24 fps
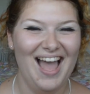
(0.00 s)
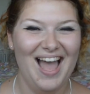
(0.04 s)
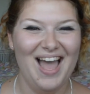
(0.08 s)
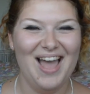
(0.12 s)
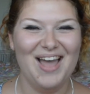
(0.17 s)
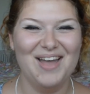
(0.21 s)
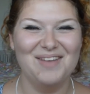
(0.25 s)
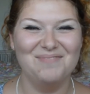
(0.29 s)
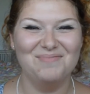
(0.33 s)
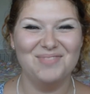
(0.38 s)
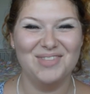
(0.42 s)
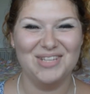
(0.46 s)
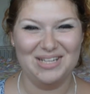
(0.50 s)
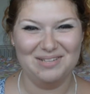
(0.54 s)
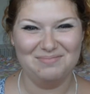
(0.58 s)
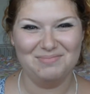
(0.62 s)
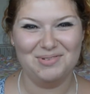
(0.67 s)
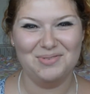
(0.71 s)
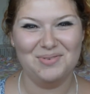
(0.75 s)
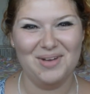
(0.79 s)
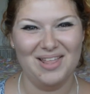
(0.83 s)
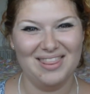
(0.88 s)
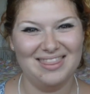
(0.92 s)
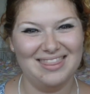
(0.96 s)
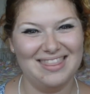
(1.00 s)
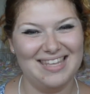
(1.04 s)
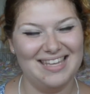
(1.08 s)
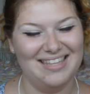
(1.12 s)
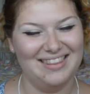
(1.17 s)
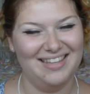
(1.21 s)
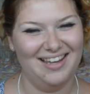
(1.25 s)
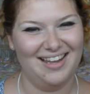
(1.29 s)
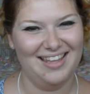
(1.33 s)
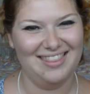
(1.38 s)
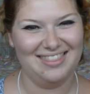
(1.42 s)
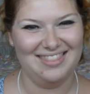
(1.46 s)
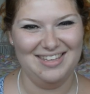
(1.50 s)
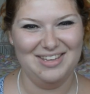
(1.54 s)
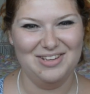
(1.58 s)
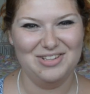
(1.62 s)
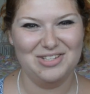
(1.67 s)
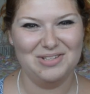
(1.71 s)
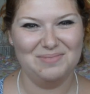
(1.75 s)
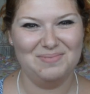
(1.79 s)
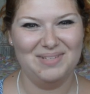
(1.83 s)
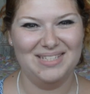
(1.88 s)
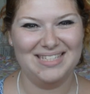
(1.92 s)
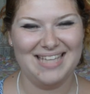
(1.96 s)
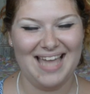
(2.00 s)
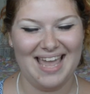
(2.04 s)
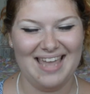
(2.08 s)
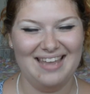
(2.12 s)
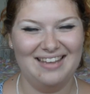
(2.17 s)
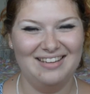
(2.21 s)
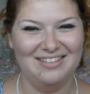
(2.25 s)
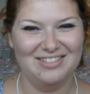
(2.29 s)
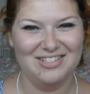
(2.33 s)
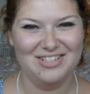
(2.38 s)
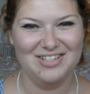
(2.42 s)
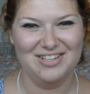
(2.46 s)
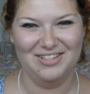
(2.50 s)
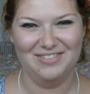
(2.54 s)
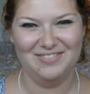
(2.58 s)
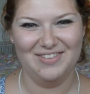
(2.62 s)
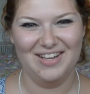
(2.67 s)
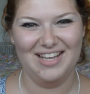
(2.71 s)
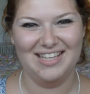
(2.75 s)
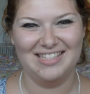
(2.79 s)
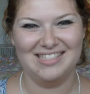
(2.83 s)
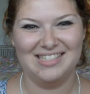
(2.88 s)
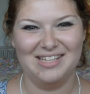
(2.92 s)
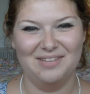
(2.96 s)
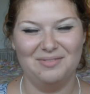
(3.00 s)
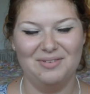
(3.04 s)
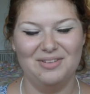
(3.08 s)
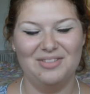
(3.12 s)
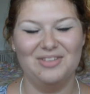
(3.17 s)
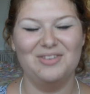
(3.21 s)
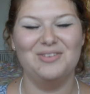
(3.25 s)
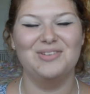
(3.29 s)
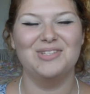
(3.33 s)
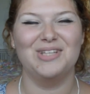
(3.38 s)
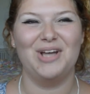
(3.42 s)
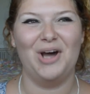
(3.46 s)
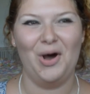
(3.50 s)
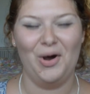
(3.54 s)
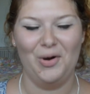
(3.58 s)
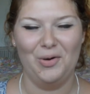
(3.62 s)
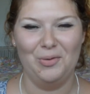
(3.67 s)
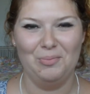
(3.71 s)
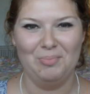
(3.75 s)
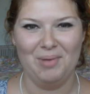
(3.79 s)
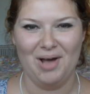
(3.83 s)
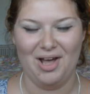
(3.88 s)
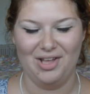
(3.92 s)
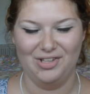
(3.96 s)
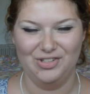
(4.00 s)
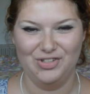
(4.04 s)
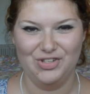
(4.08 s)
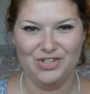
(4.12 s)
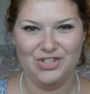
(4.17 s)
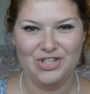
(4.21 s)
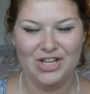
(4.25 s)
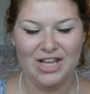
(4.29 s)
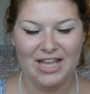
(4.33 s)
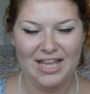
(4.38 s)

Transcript: The number one thing that I think you should be taking to university with you is a hole punch.